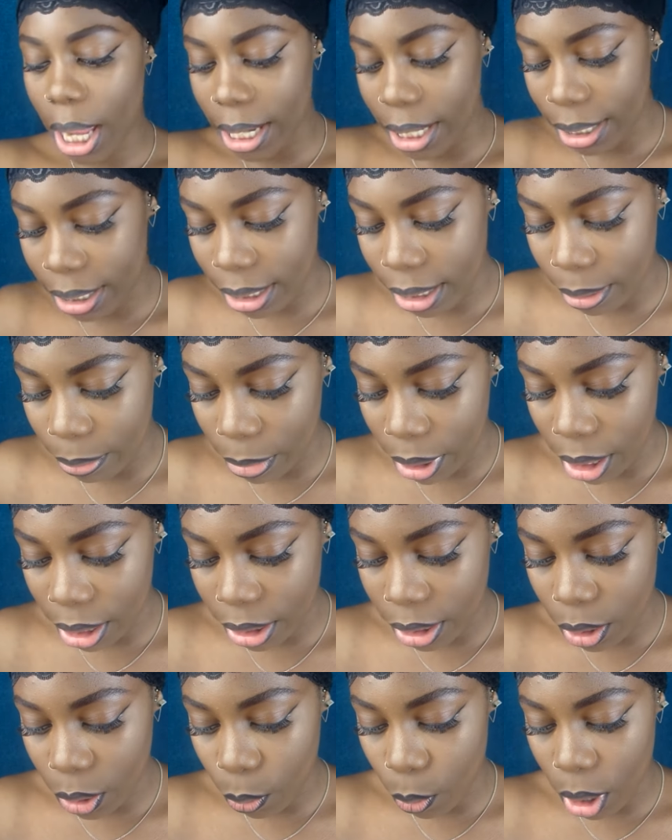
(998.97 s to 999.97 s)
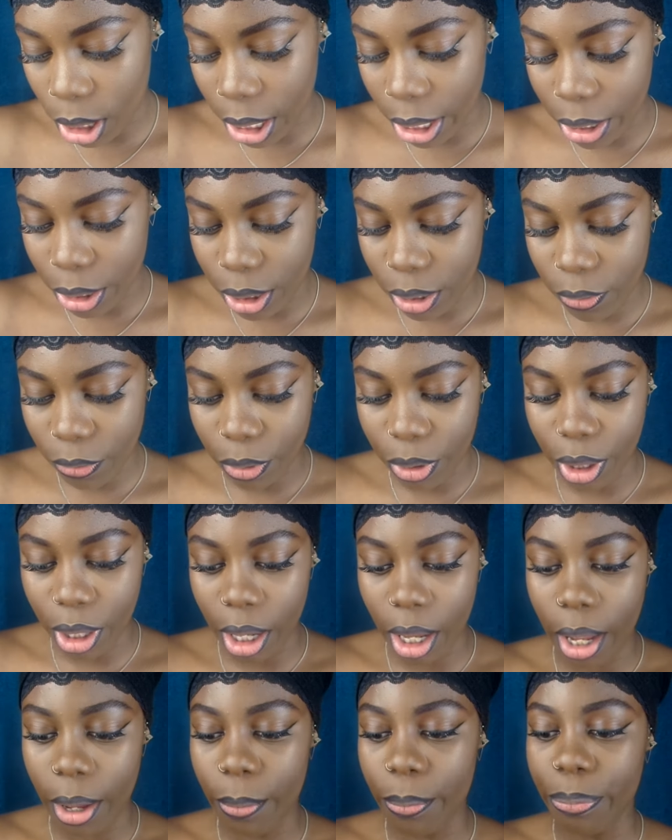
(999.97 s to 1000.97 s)
and it's similar to the one I used for
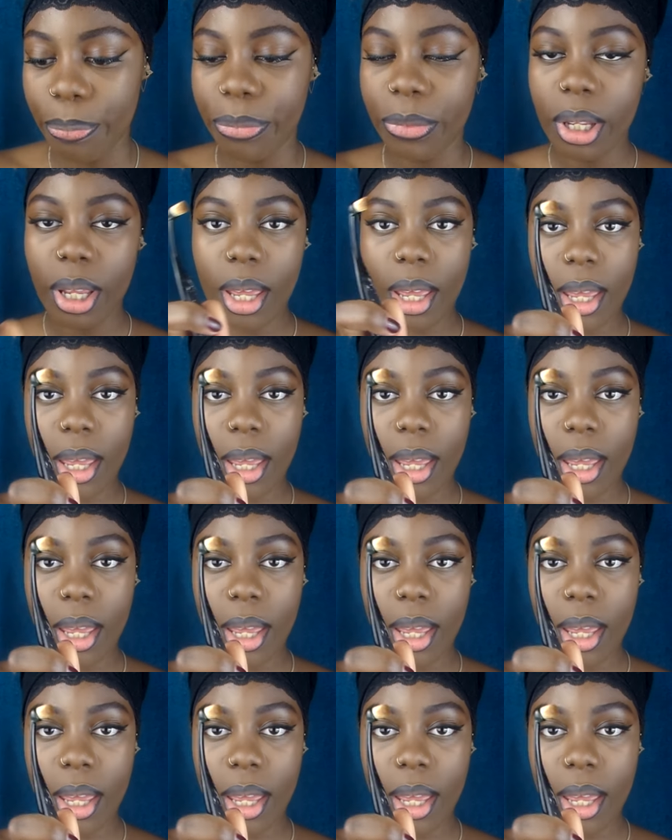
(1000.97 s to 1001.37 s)
the